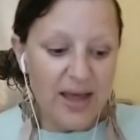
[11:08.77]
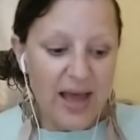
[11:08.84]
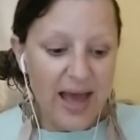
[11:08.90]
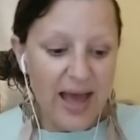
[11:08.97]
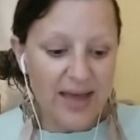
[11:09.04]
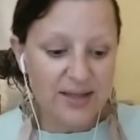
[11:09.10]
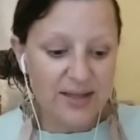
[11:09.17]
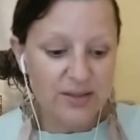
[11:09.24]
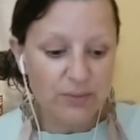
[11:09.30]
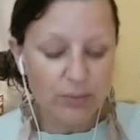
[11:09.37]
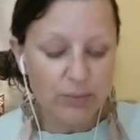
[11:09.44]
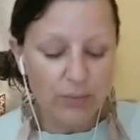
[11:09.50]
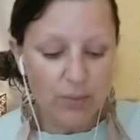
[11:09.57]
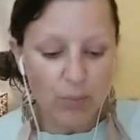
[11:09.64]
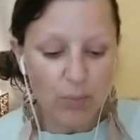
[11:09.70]
And
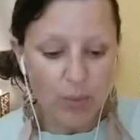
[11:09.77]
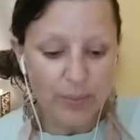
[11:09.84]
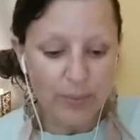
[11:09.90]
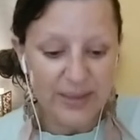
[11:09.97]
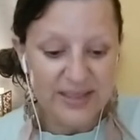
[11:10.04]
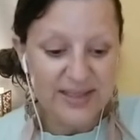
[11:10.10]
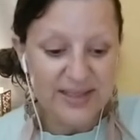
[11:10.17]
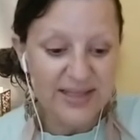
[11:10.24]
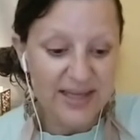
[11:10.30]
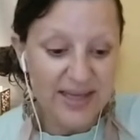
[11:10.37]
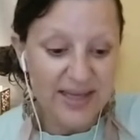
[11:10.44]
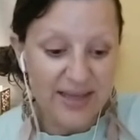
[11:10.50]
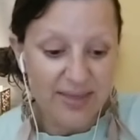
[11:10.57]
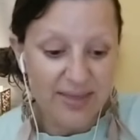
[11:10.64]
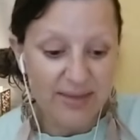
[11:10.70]
what we see
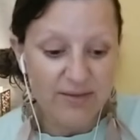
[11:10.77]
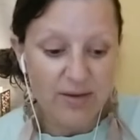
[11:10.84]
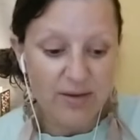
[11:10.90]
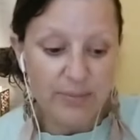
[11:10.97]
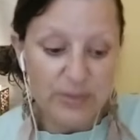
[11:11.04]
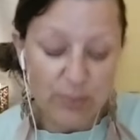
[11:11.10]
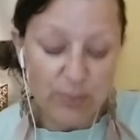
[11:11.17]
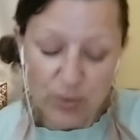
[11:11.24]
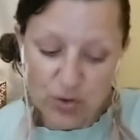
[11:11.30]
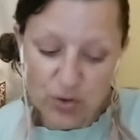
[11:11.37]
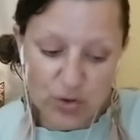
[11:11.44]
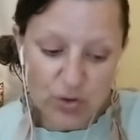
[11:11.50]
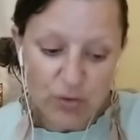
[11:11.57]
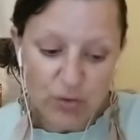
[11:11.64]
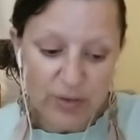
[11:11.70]
in terms of
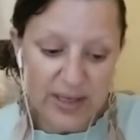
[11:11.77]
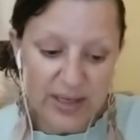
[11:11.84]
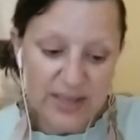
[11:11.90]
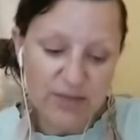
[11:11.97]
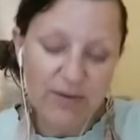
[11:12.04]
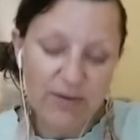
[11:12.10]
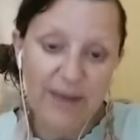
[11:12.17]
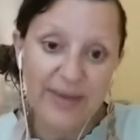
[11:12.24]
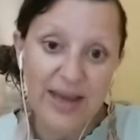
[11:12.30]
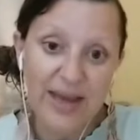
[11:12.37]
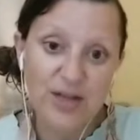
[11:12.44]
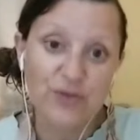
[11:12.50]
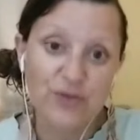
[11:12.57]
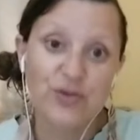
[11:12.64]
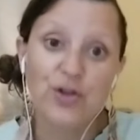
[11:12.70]
Montessori is around the age
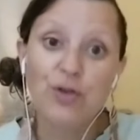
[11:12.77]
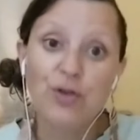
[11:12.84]
of 2,